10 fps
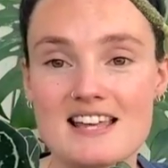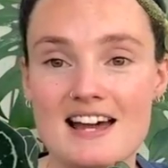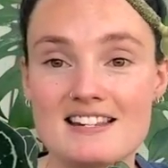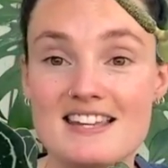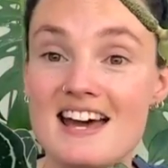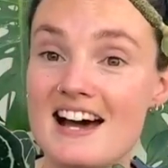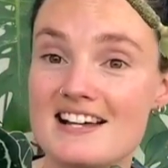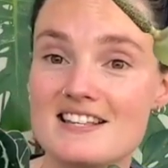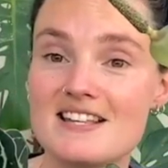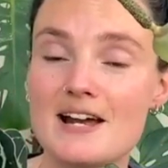And
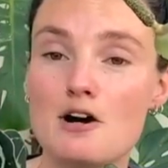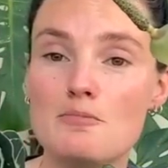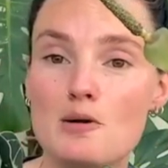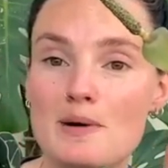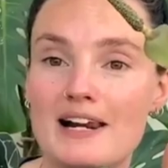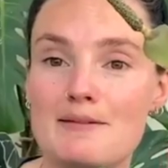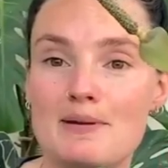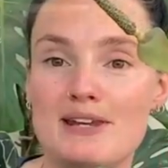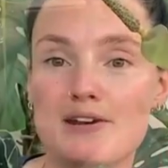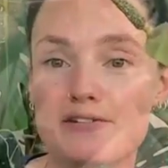as I say, I'll pop a clip
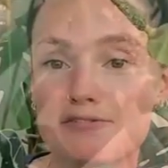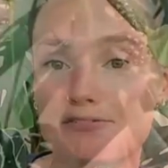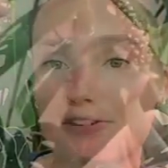in of